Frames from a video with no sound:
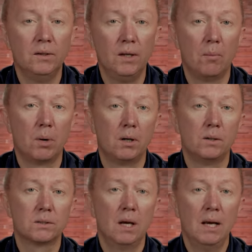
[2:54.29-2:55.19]

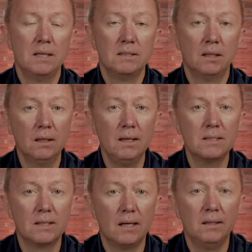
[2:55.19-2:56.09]
neighborhoods. Seattle
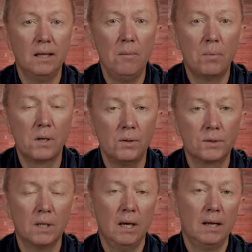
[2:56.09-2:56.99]
east side neighborhoods